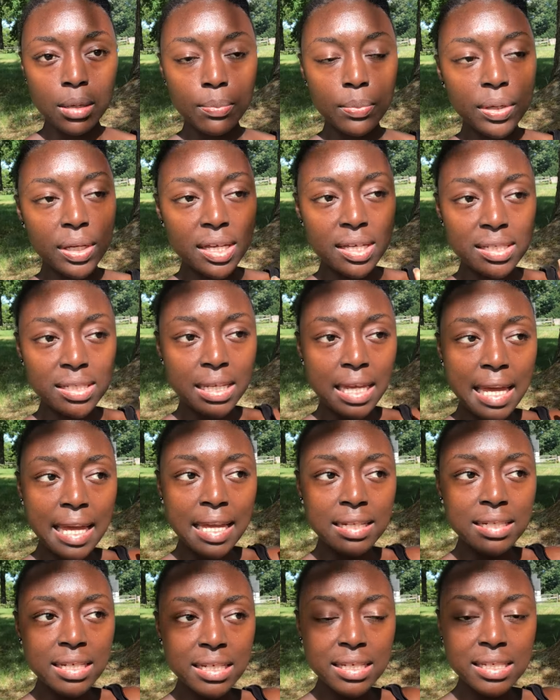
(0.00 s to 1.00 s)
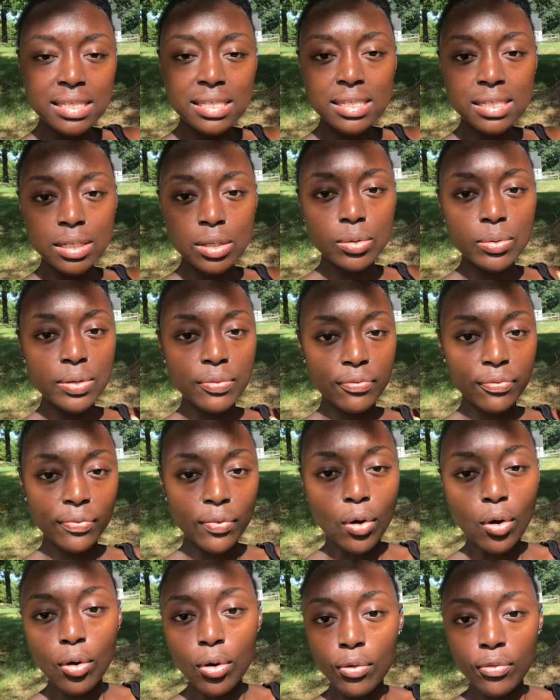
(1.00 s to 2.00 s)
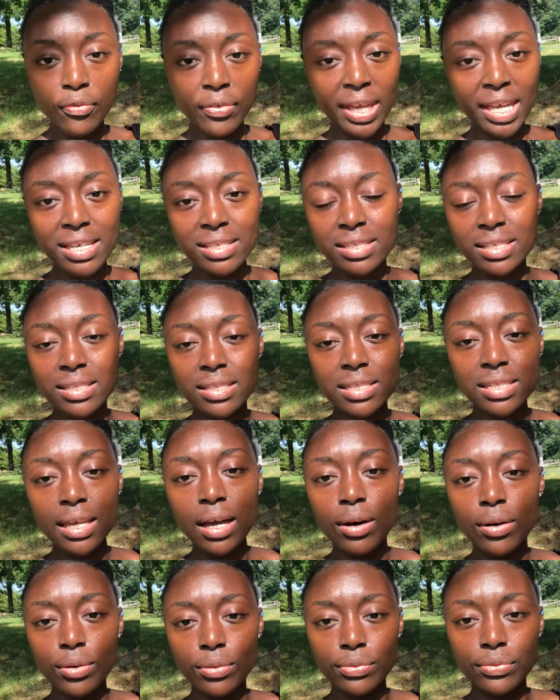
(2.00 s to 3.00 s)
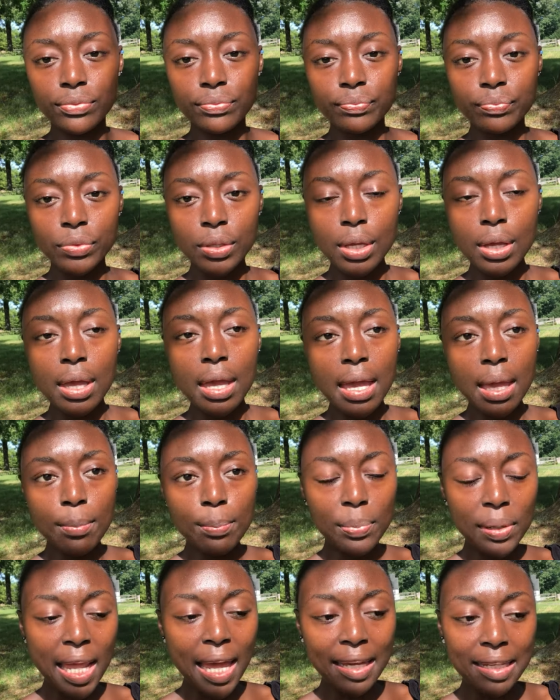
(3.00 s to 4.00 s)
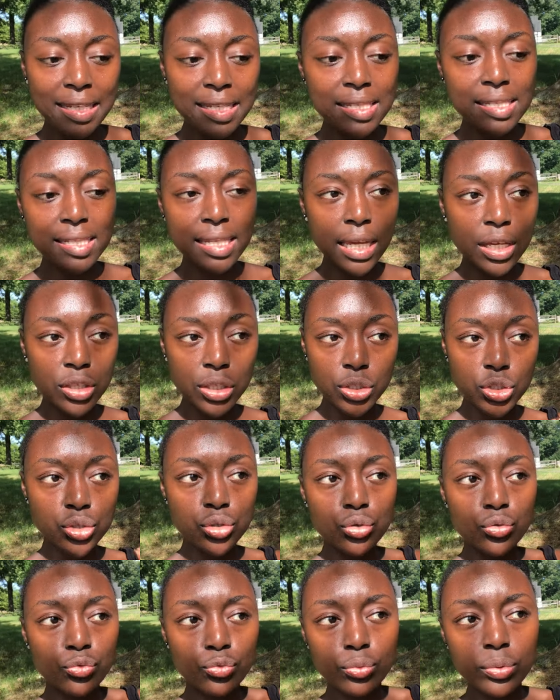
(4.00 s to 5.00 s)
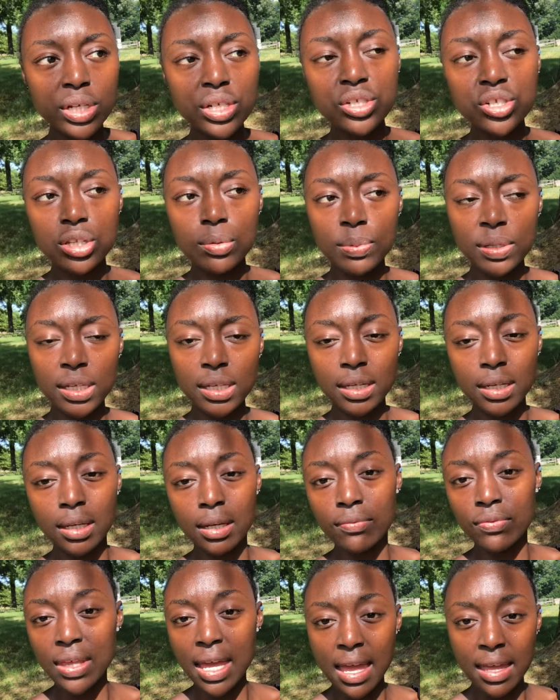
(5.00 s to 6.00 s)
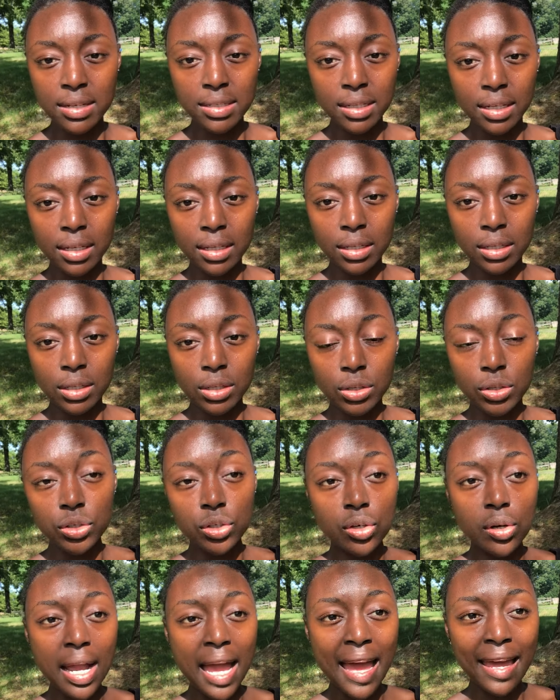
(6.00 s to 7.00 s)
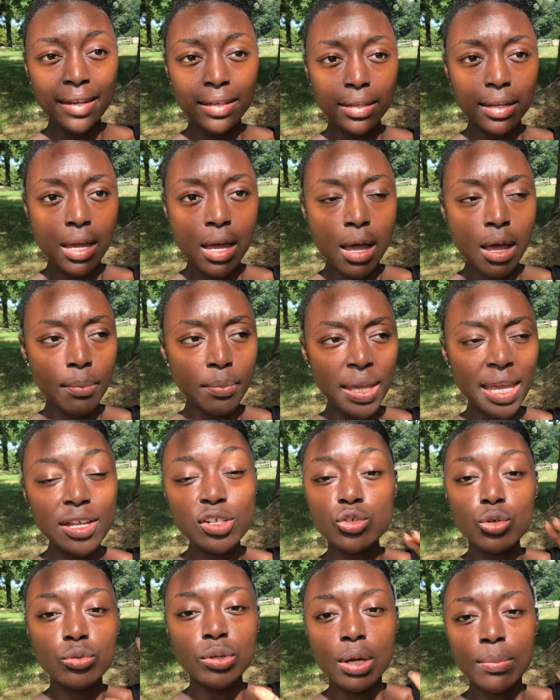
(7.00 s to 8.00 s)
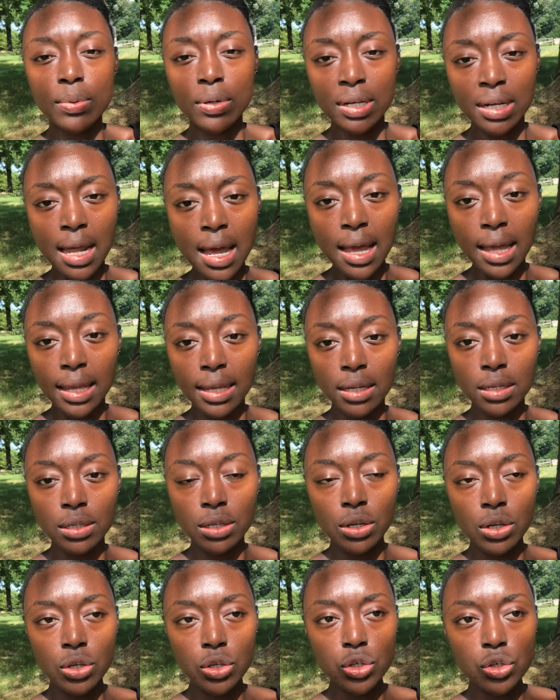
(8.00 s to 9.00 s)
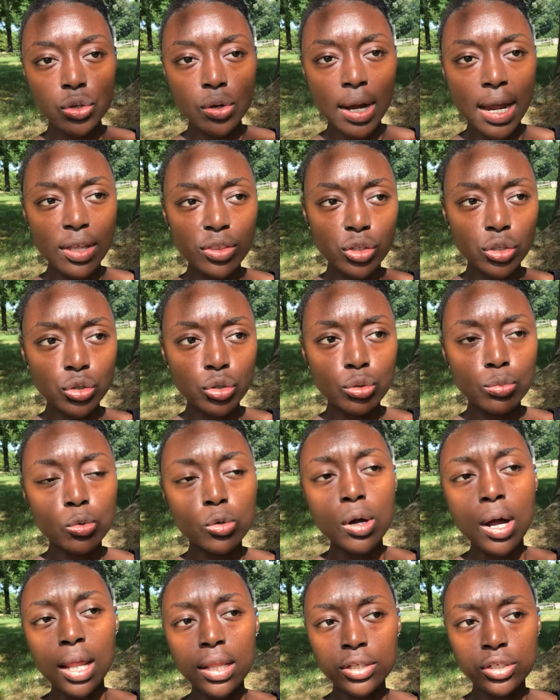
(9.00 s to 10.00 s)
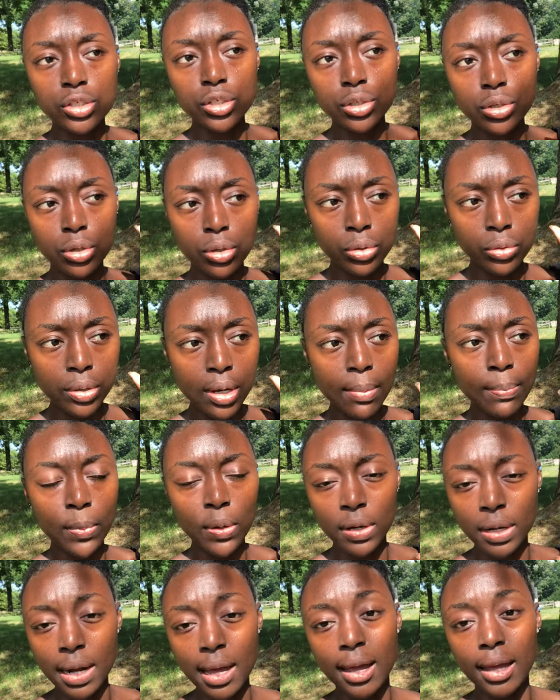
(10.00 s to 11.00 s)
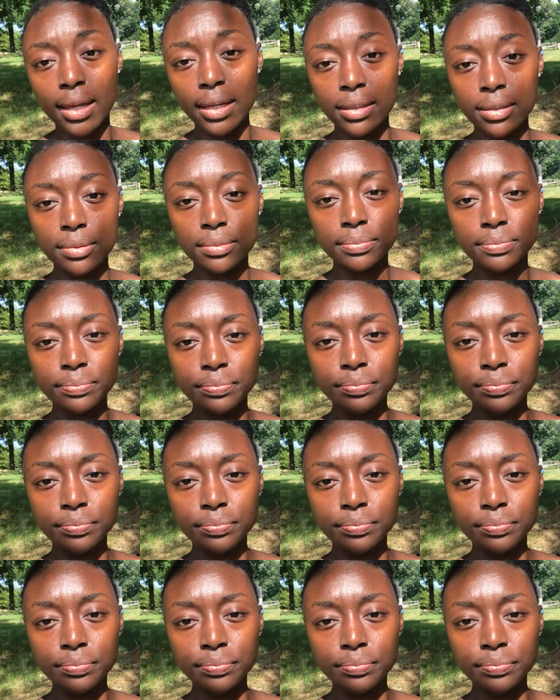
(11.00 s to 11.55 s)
Because the ending is still a whole phase itself. And black can say that you've reached the beginning of the ending. You're at angel number 9. You're at the numerological number 9.